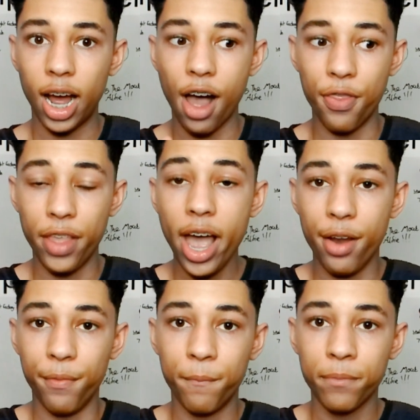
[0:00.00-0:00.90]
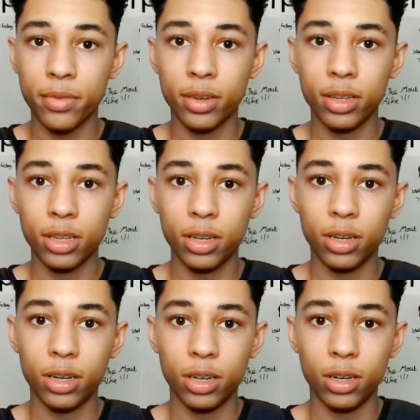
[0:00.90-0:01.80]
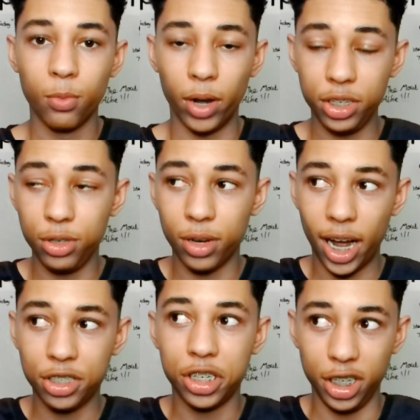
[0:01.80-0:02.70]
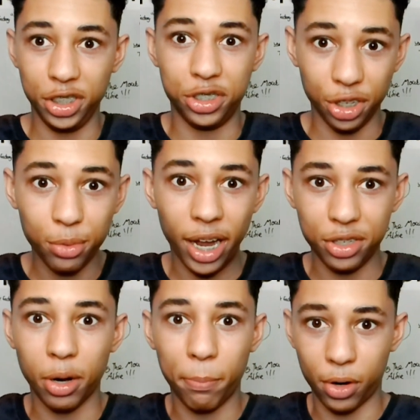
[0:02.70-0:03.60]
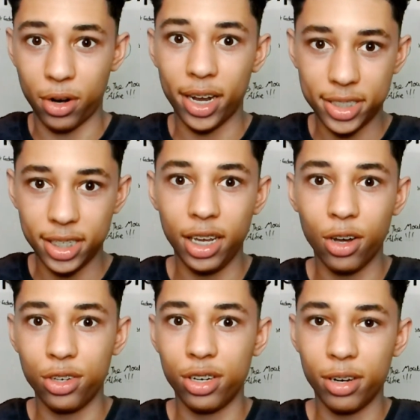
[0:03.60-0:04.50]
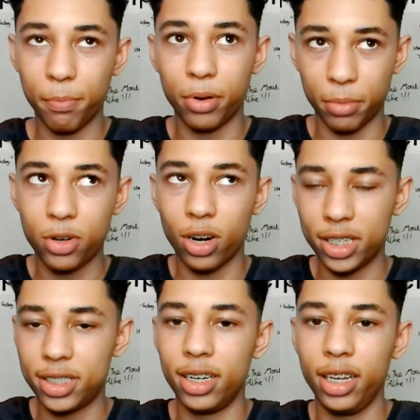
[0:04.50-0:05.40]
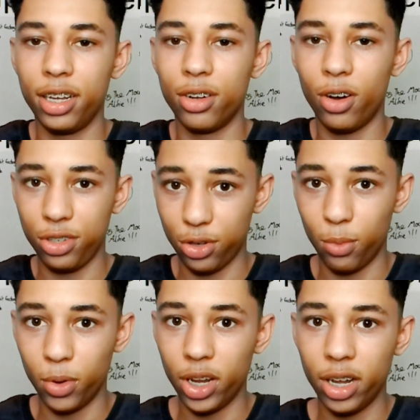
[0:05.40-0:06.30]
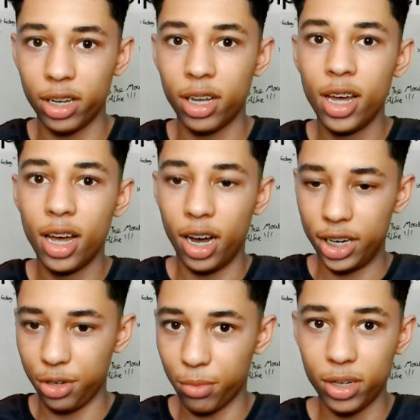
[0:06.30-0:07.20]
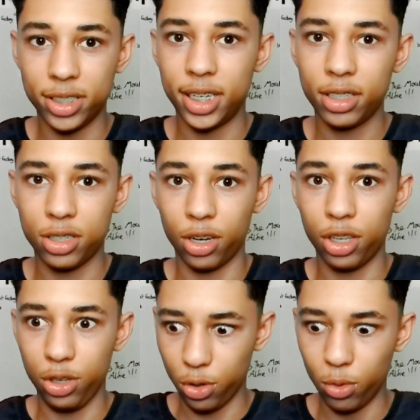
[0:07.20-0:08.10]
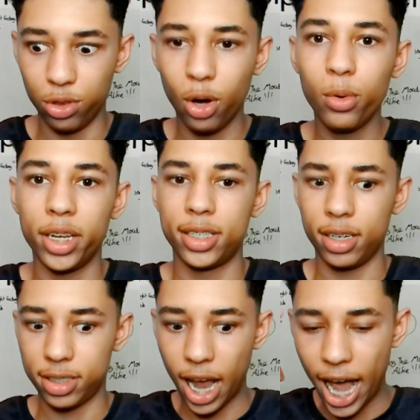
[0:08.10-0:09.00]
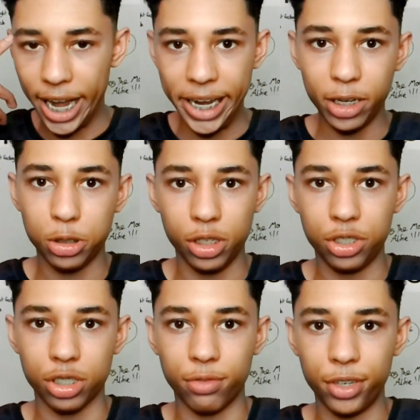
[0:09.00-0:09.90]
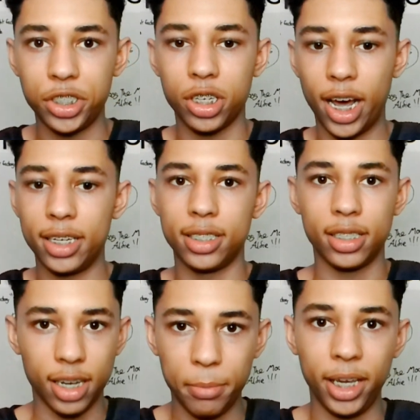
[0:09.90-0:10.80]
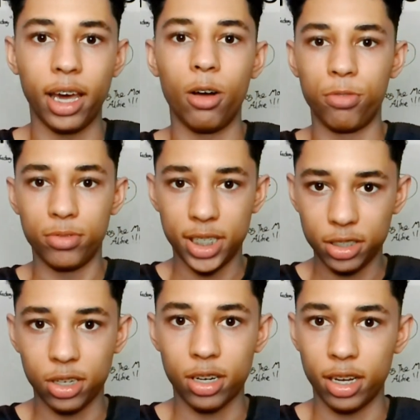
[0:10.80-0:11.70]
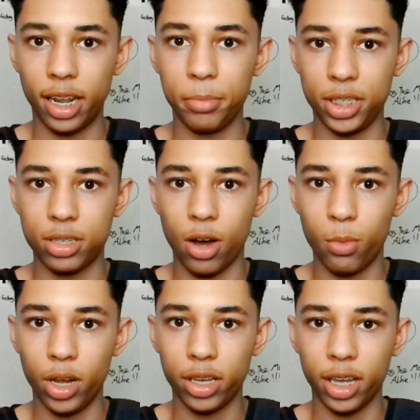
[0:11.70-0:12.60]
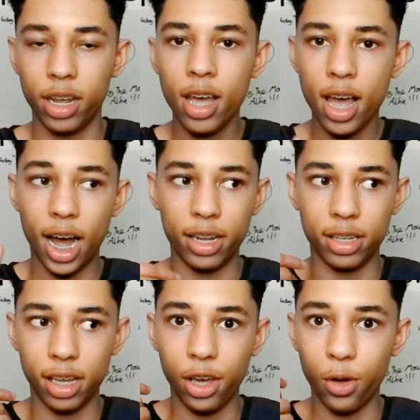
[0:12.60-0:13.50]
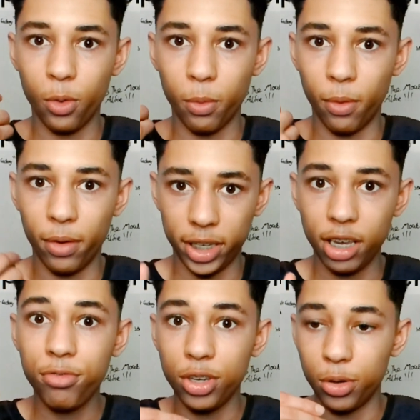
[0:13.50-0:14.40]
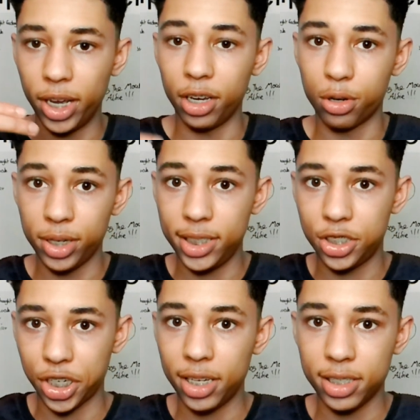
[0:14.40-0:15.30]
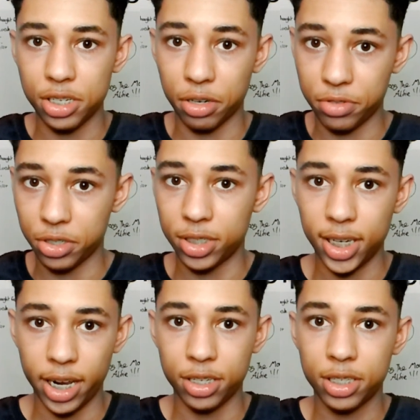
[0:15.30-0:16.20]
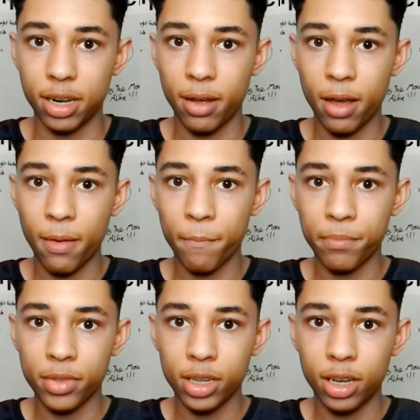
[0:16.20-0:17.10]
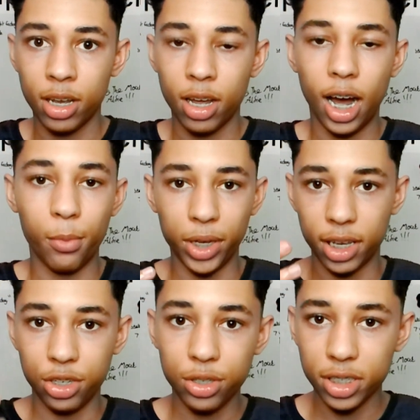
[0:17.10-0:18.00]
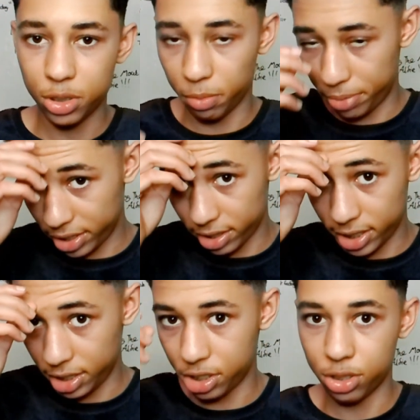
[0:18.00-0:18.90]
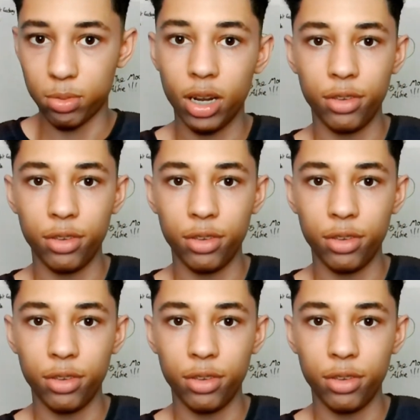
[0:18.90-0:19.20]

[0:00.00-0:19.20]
And then, when you actually do end up procrastinating on your work and you're on TikTok, you'll notice, and it's like, I literally just visualize this. Let me get off of TikTok and let me start working. And it'll give you increased chances of success. And we can do this with bigger things as well.